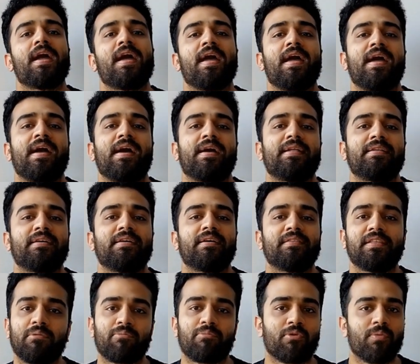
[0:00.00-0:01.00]
and
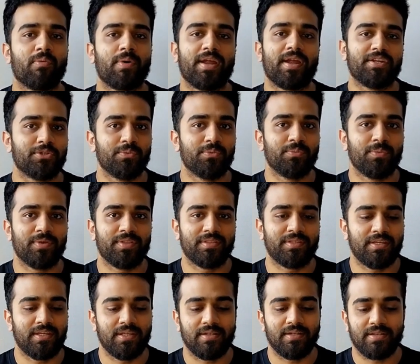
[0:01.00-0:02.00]
they'll provide you with
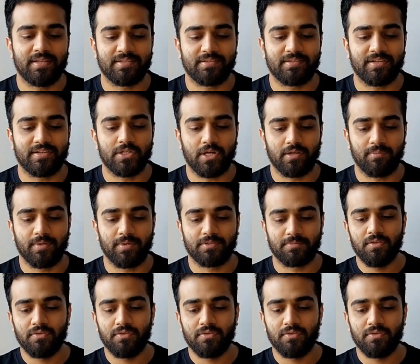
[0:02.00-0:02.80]
the necessary documents.